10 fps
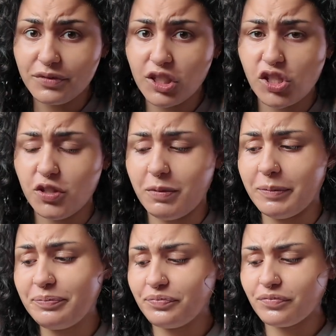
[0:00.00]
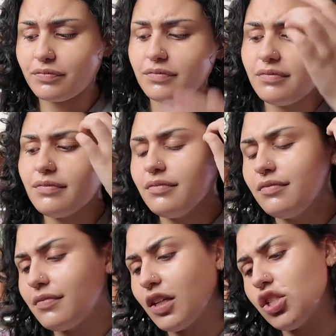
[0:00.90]
excuse me.
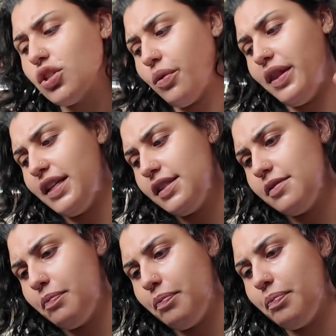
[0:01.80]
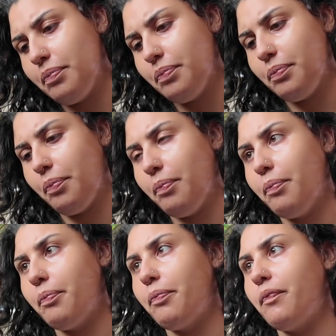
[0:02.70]
So this
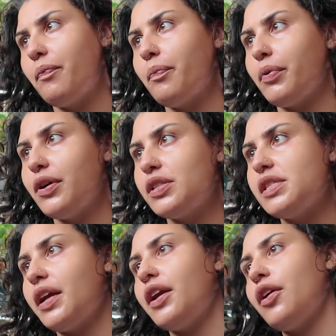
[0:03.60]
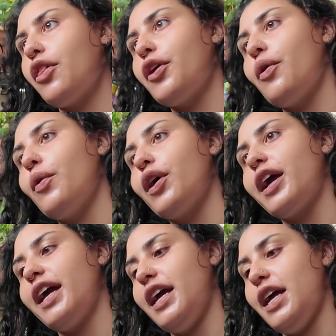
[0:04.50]
particular
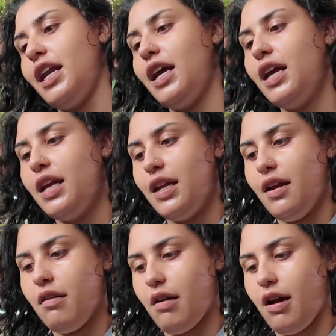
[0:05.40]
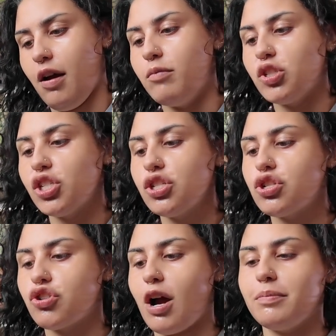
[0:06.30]
orchid
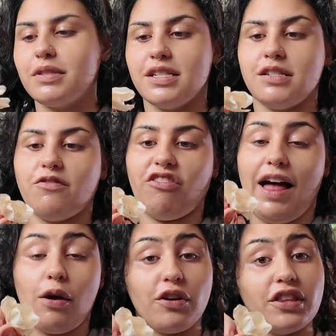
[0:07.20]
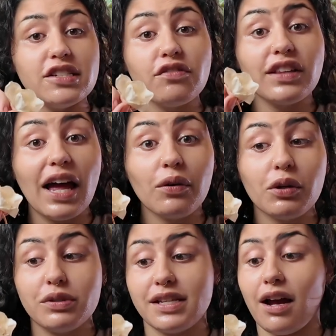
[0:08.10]
just dropped this flower. This flower
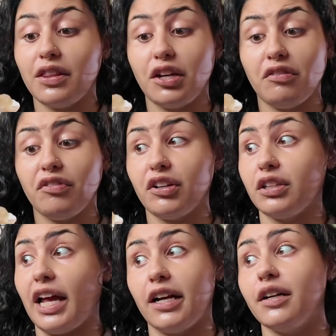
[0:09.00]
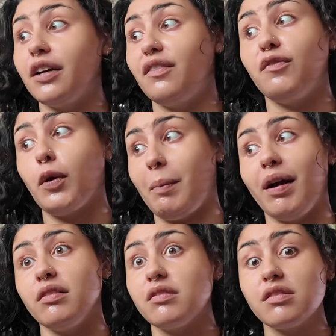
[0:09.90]
was on there for like a good 4
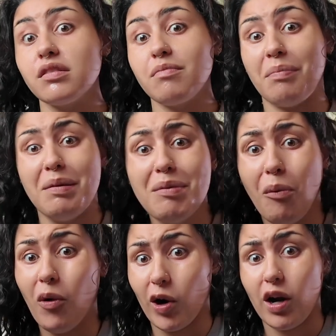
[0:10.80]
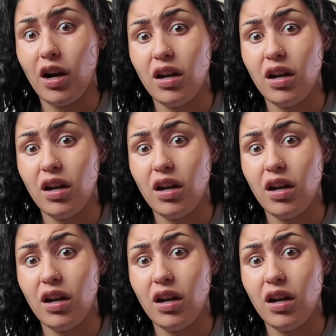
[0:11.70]
months, maybe more.